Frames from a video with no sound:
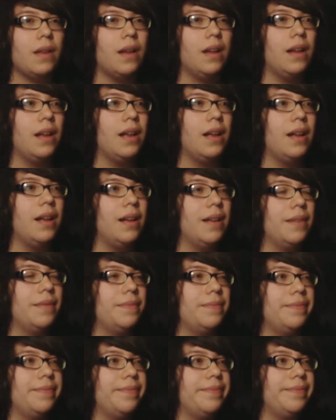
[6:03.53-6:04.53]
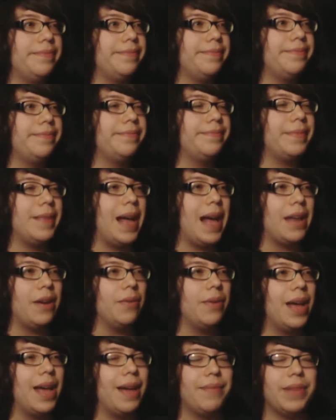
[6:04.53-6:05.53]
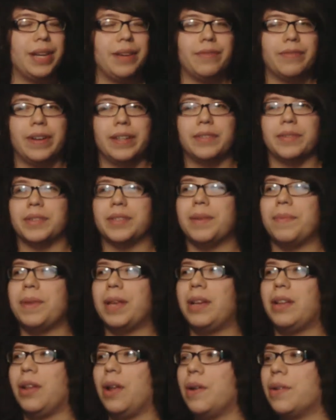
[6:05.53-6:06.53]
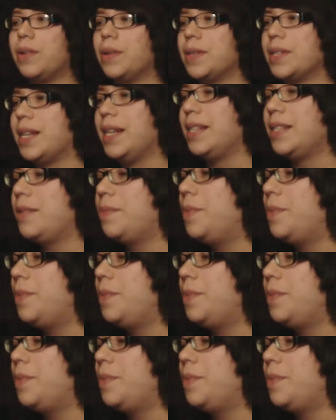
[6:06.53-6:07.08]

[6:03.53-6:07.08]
uh, I don't have any friends or something along those lines.